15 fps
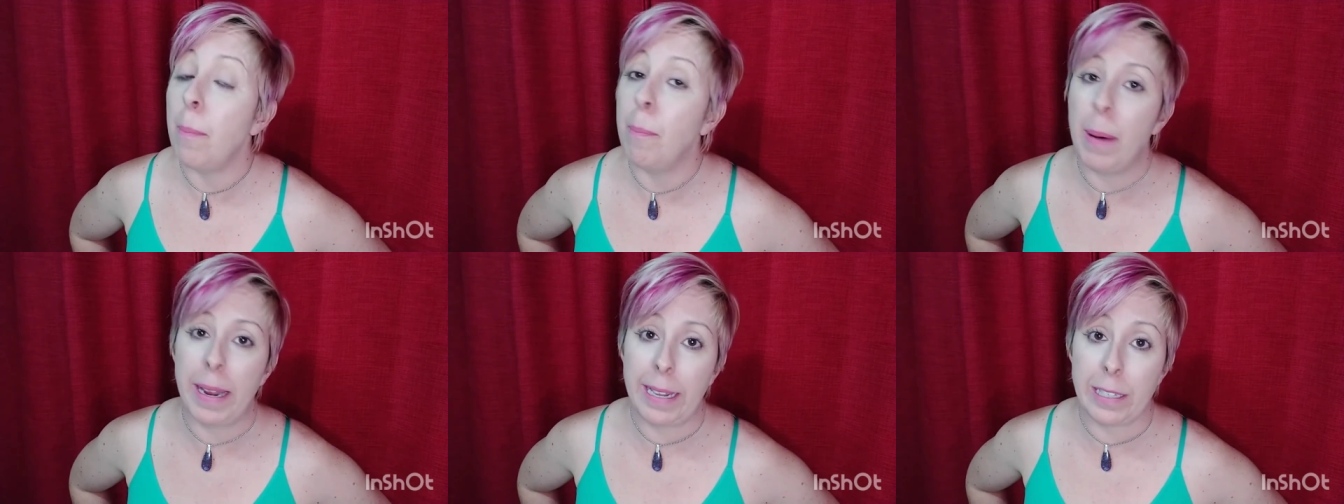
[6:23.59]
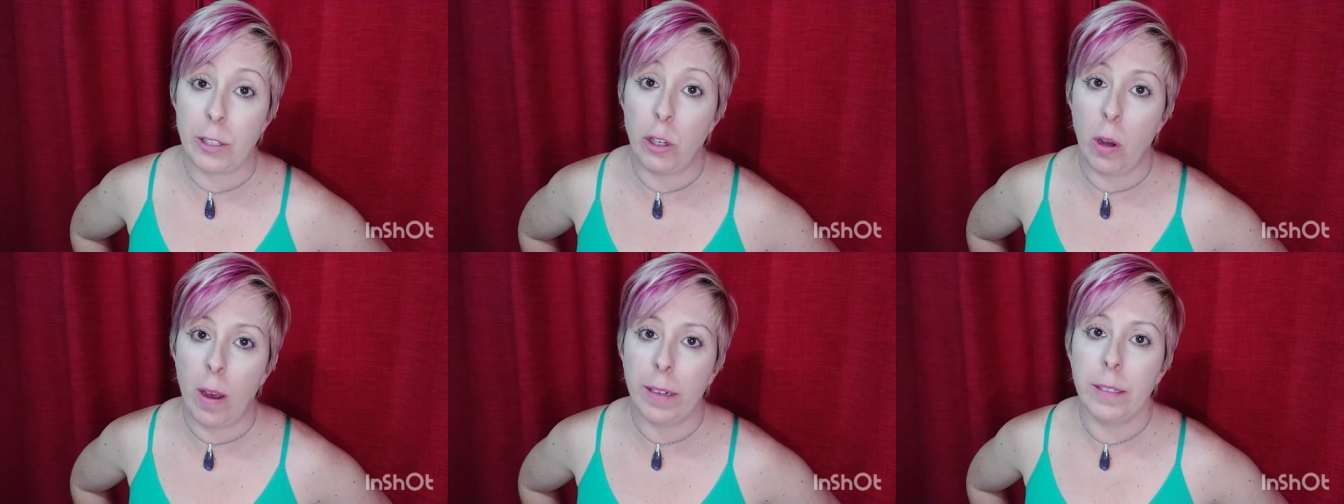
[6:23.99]
but it's
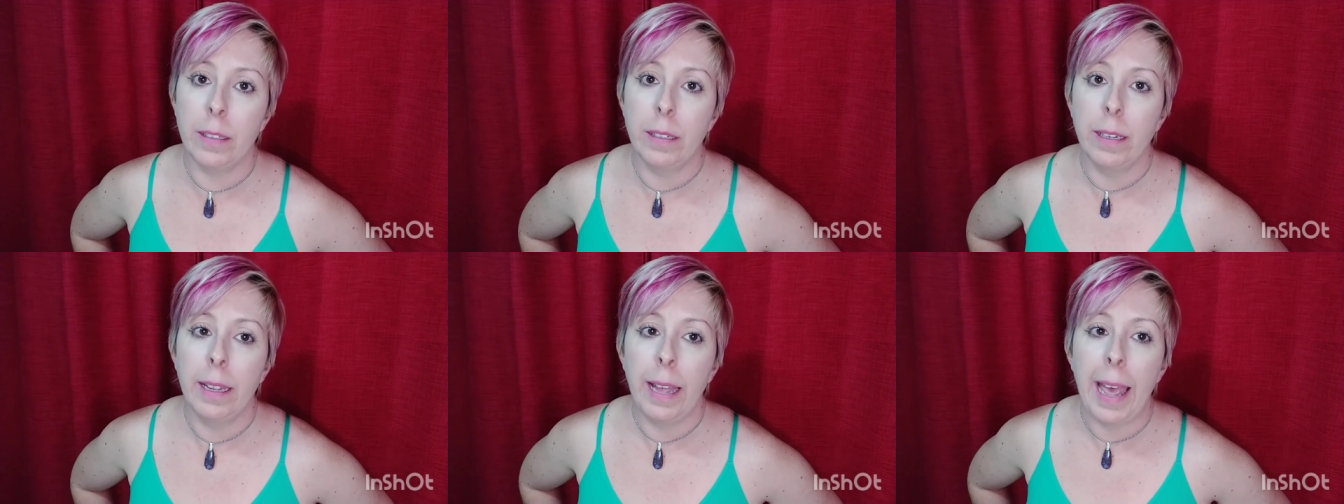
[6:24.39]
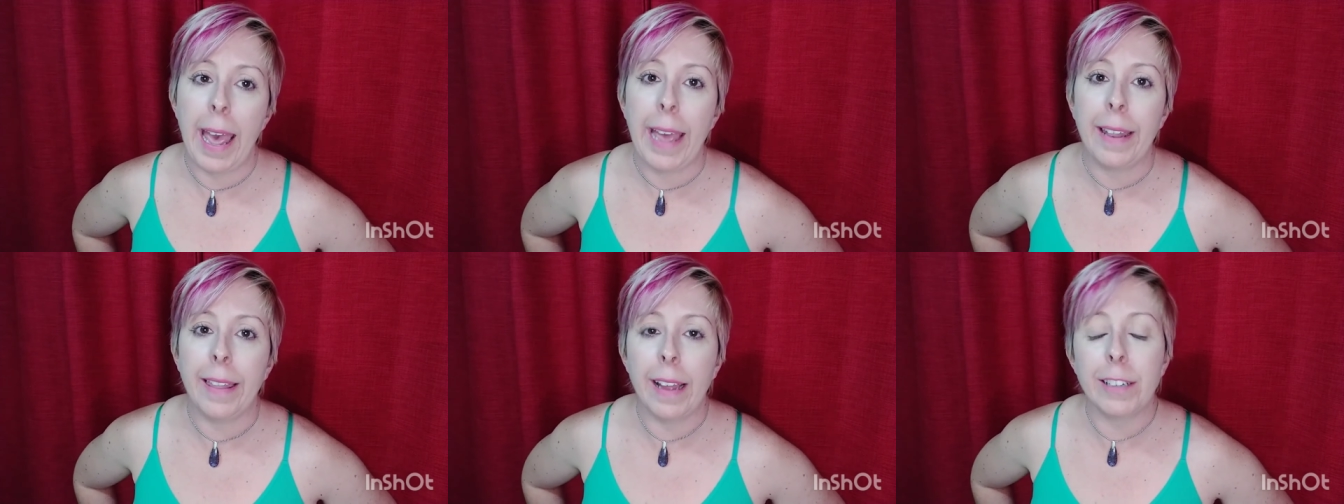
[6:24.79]
not.
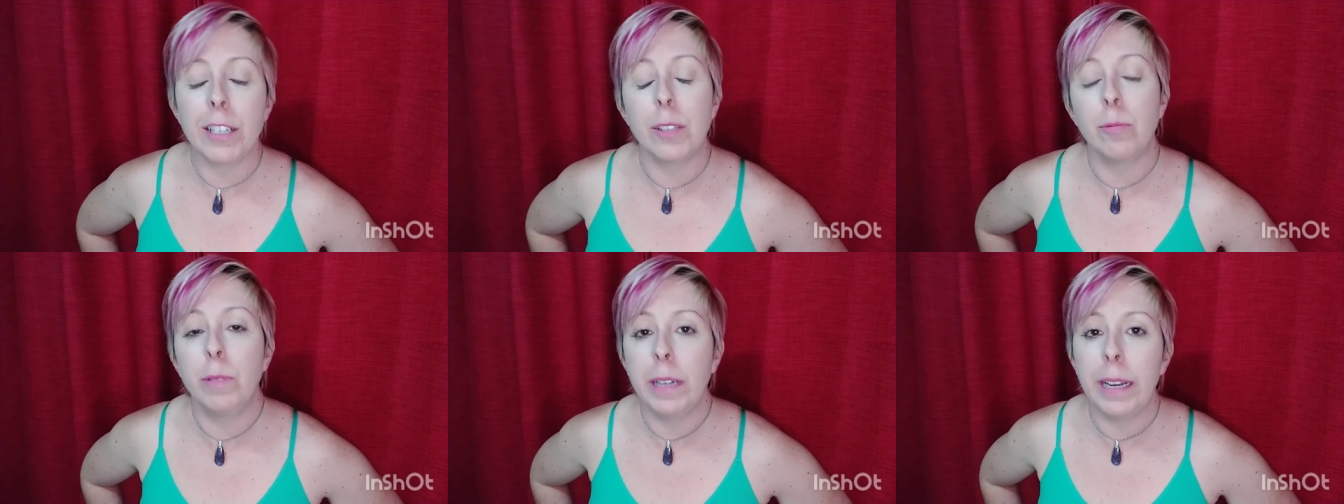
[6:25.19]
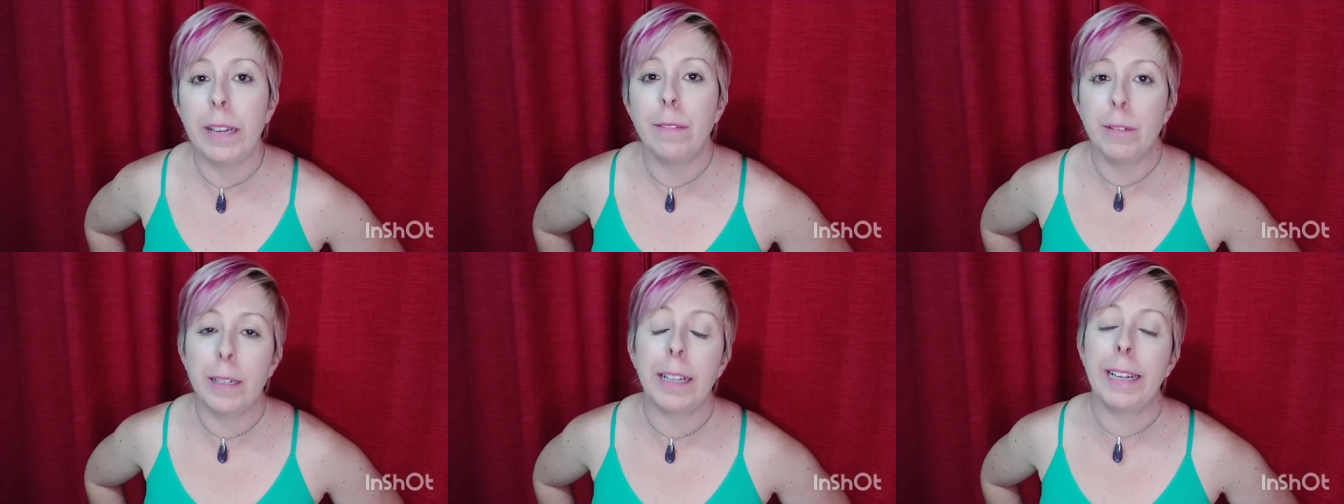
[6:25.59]
And that just really,
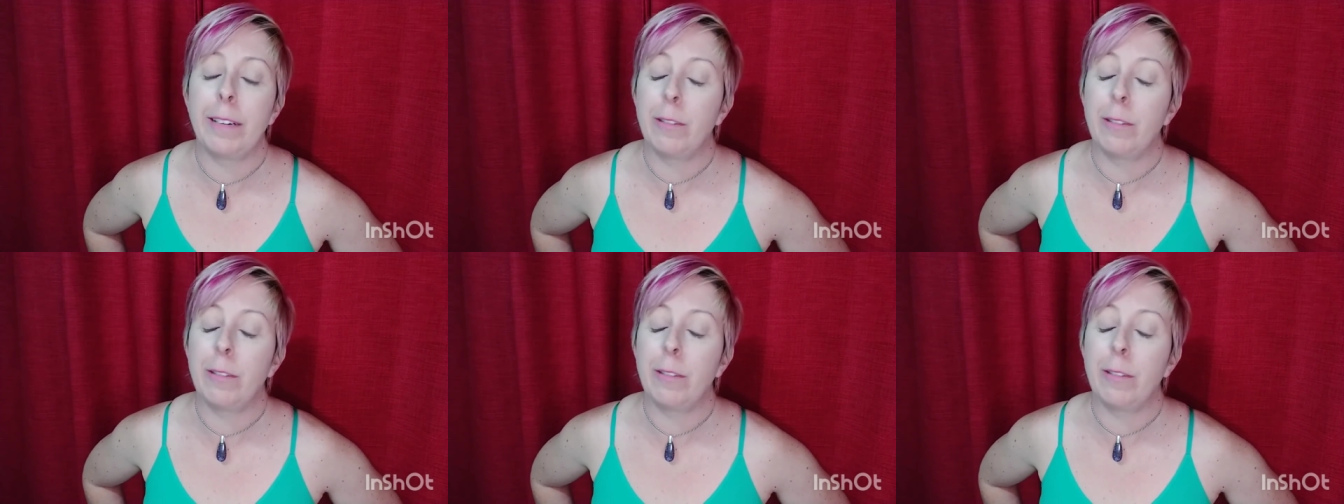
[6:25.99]
really